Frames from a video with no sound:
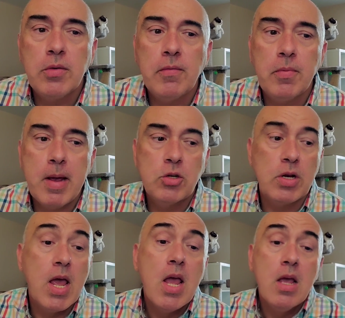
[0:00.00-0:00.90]
of
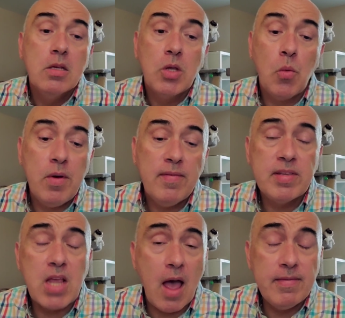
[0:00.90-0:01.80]
information. So
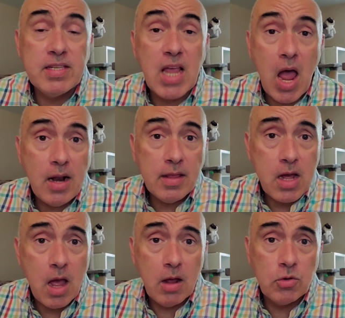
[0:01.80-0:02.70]
I've signed the
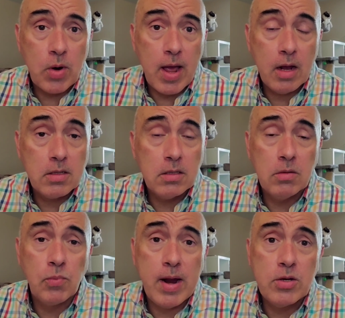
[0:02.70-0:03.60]
contract.
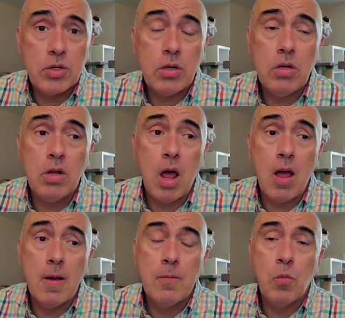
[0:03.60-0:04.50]
Rachel
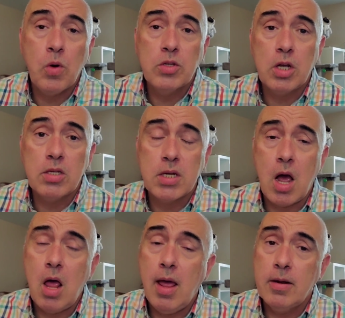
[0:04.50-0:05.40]
was a
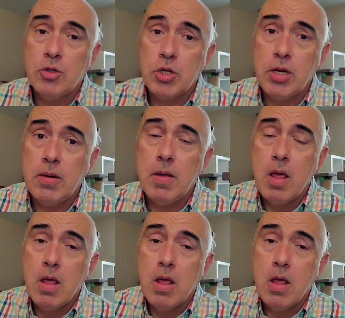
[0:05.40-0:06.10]
doll, and she